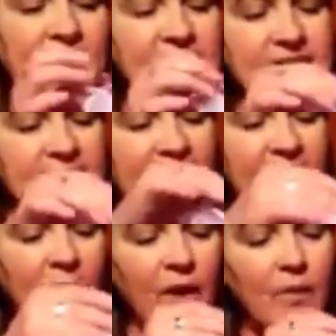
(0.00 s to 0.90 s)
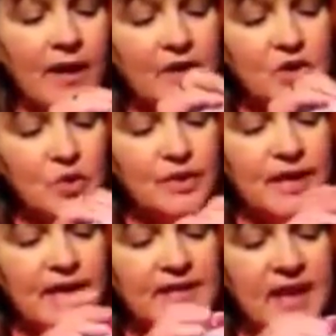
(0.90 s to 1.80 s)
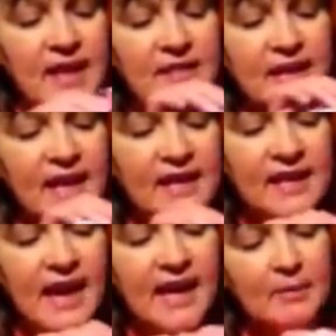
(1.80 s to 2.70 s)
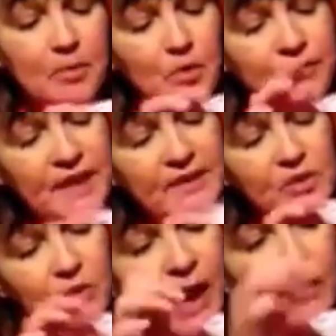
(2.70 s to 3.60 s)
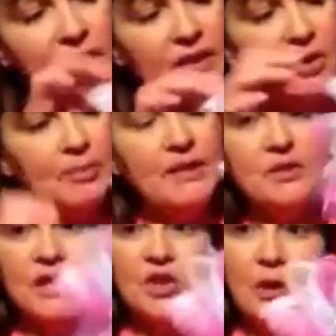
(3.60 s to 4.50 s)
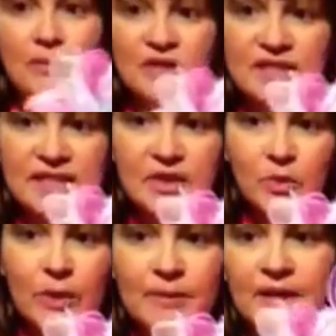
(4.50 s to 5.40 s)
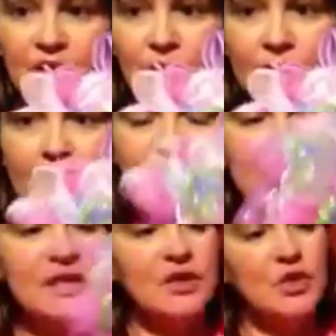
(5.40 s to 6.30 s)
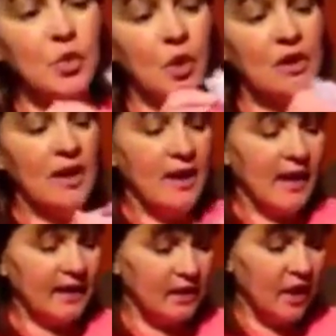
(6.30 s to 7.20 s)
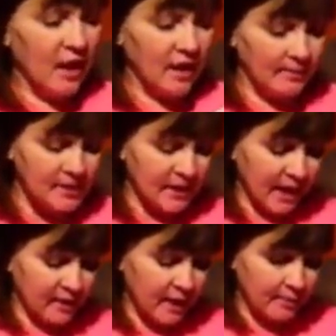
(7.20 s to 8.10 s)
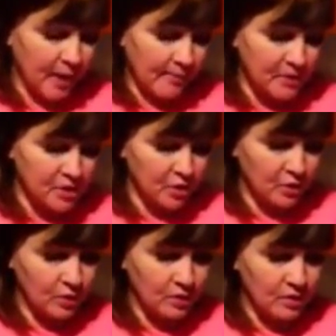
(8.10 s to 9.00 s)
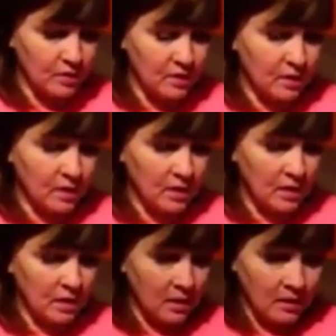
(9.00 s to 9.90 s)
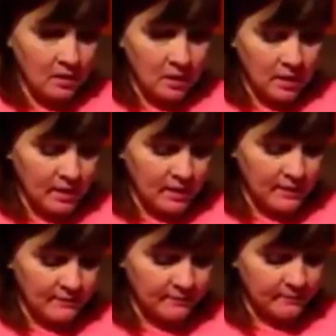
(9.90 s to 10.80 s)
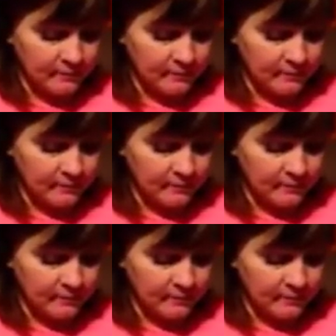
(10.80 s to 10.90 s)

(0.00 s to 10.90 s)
and I decide how I want to do things, then I can kind of move things around a little bit so that you're able to see the ribbon and you're able to see the tool. And it'll all come together, I promise you. Okay.